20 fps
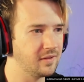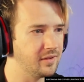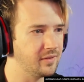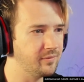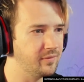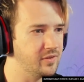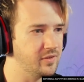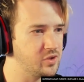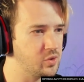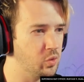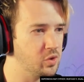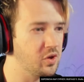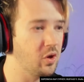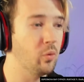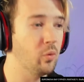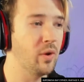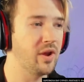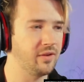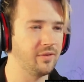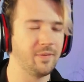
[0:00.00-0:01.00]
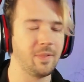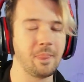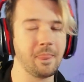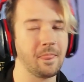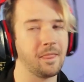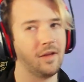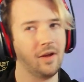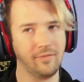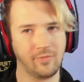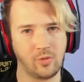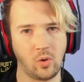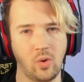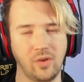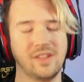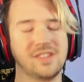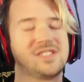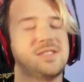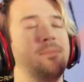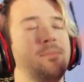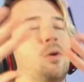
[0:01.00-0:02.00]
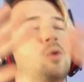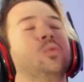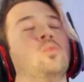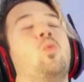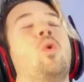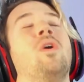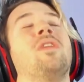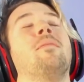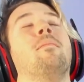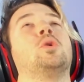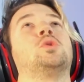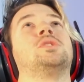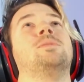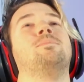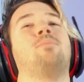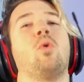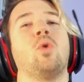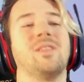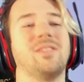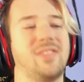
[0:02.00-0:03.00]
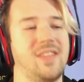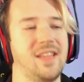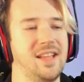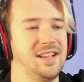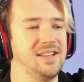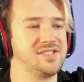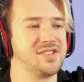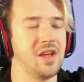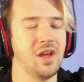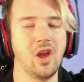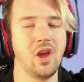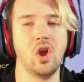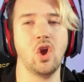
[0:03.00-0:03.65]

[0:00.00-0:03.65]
Visual. Oh wait, of course, this is the mo one of the most important things.